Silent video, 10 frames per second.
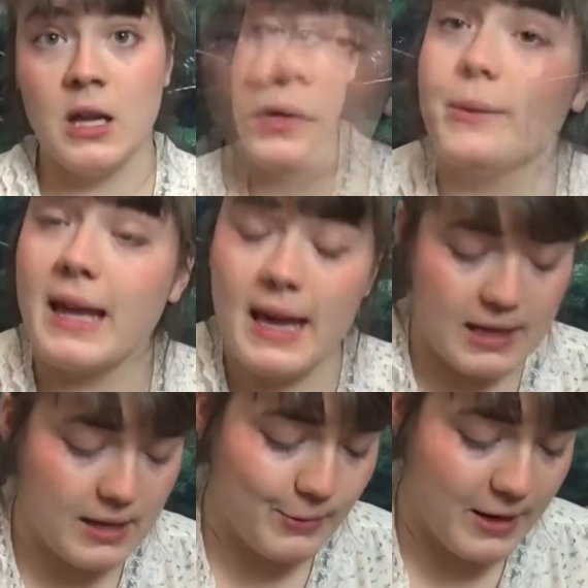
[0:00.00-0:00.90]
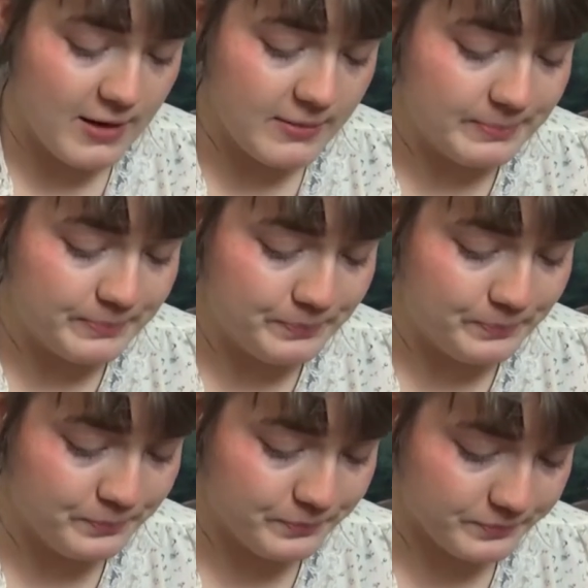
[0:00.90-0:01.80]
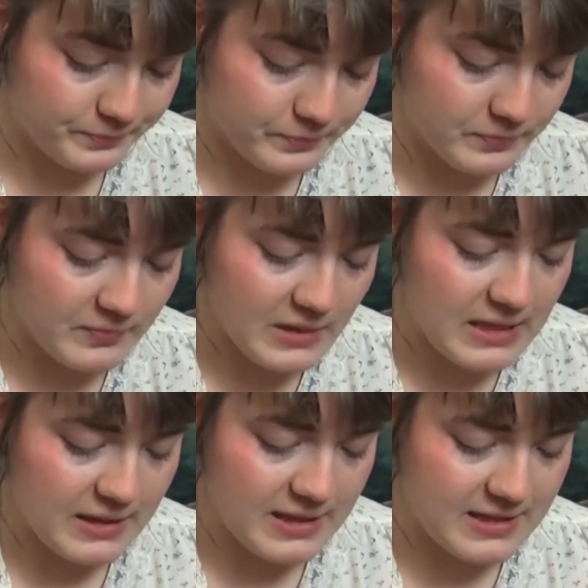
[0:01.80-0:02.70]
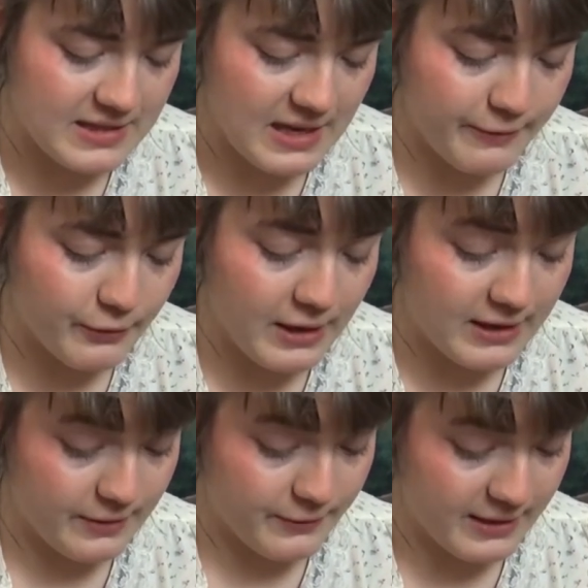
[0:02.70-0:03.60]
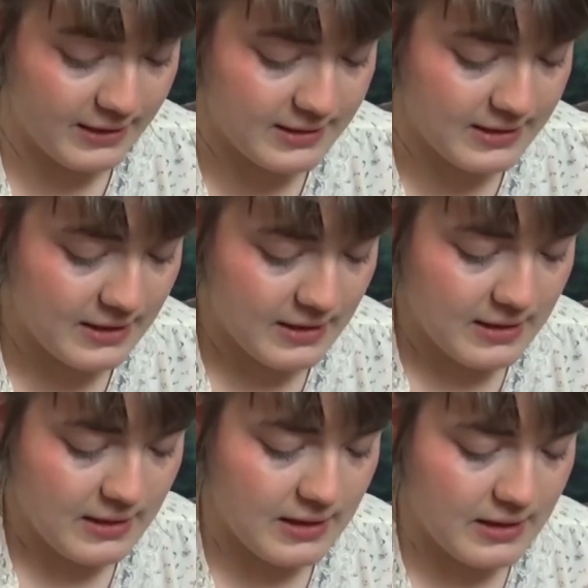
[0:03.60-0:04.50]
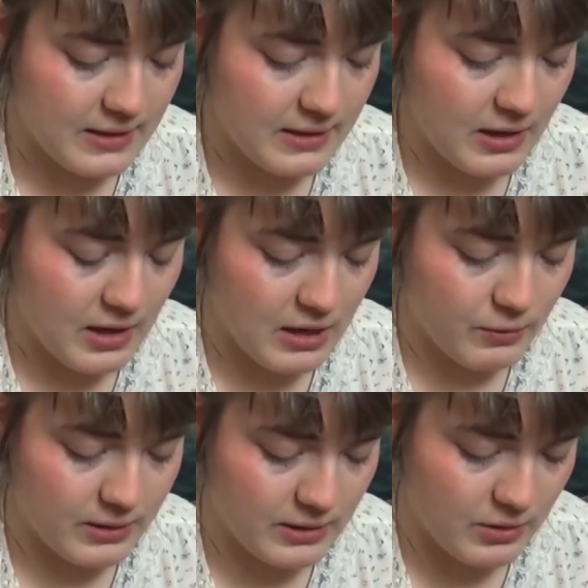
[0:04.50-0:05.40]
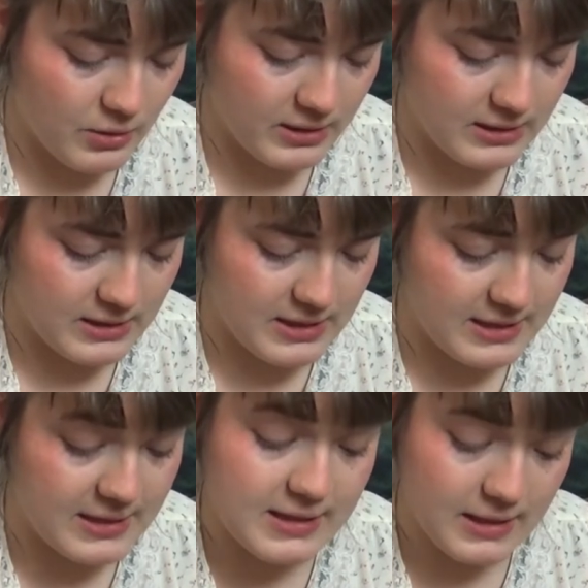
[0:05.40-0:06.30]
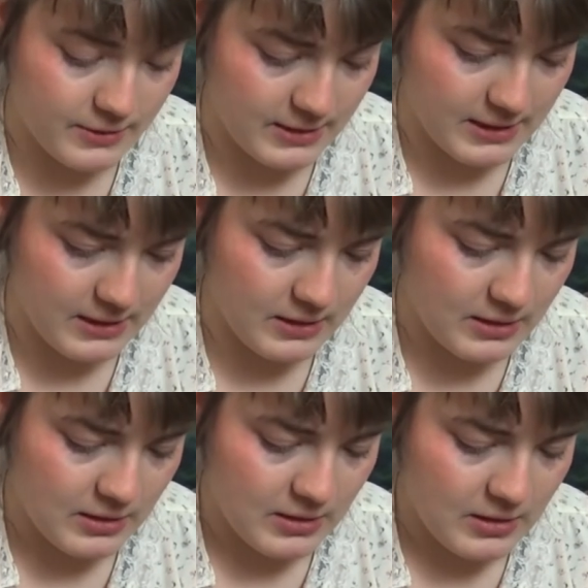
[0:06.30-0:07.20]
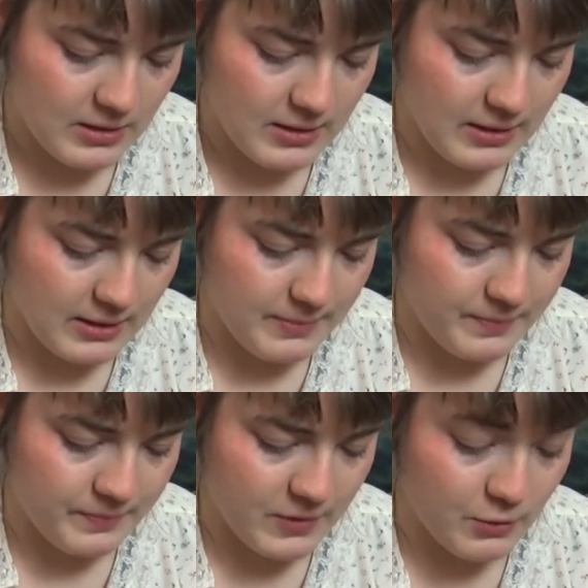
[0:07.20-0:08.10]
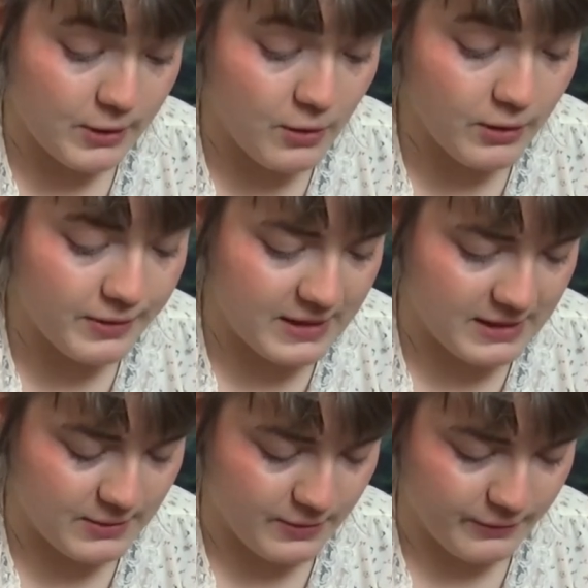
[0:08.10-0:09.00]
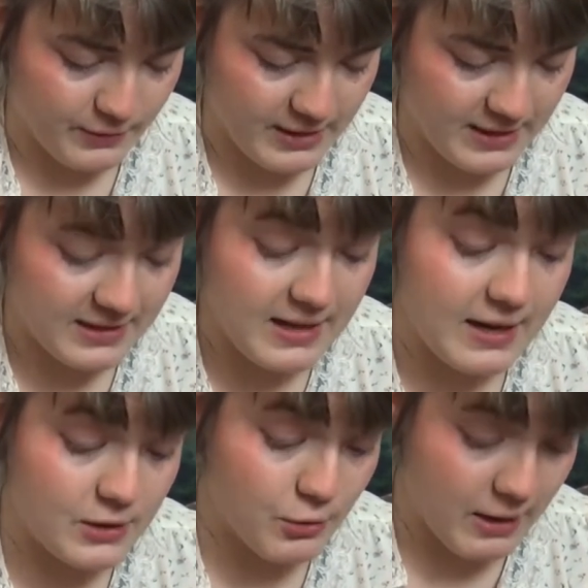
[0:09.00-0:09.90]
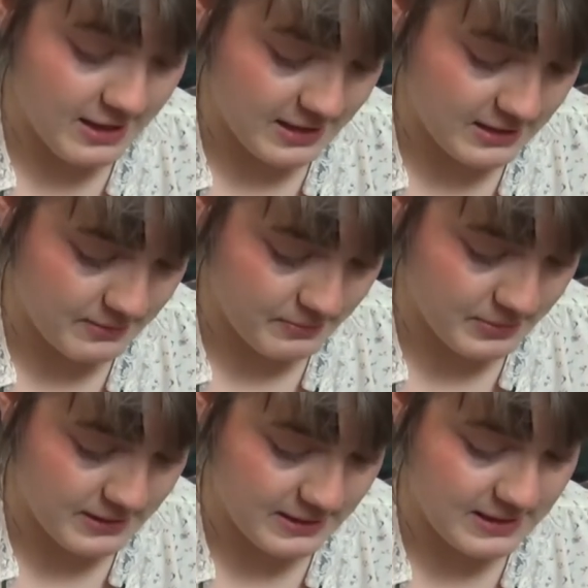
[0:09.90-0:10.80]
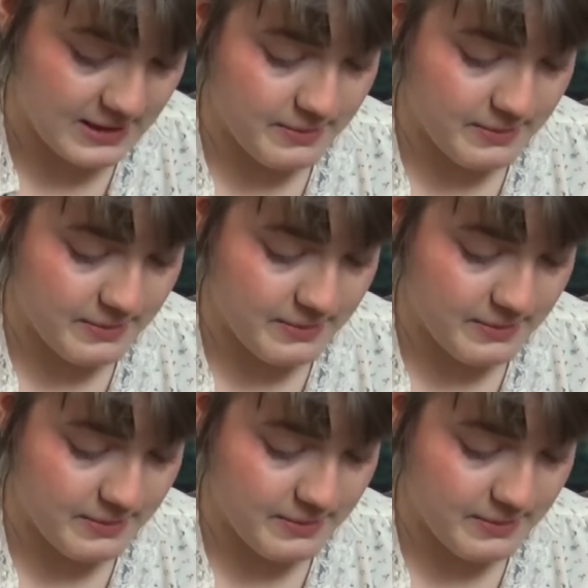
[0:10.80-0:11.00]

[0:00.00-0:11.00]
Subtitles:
So yeah, here we are. This is a Friday fix. I will not necessarily record these on Fridays. I tried, but